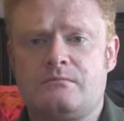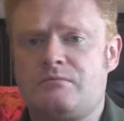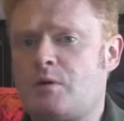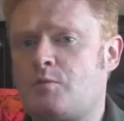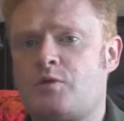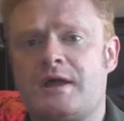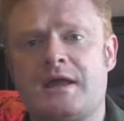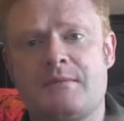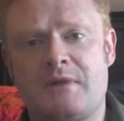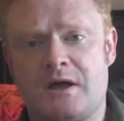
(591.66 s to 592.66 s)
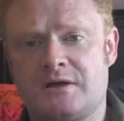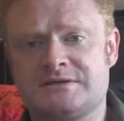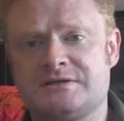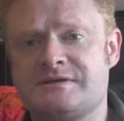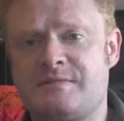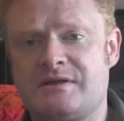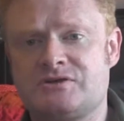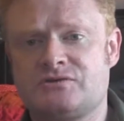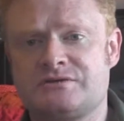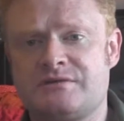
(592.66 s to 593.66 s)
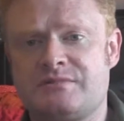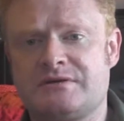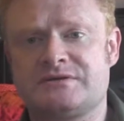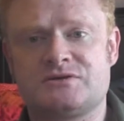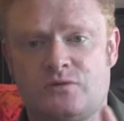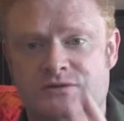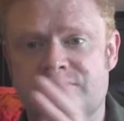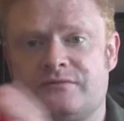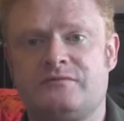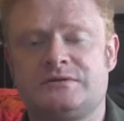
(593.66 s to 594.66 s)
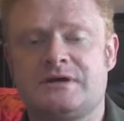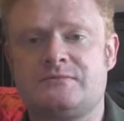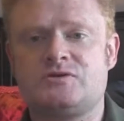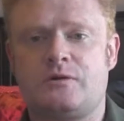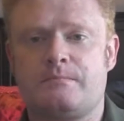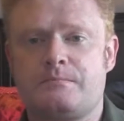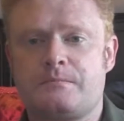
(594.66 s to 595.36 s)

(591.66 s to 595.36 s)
bringing in my hustle to pay the short-term bills is also a full-time job.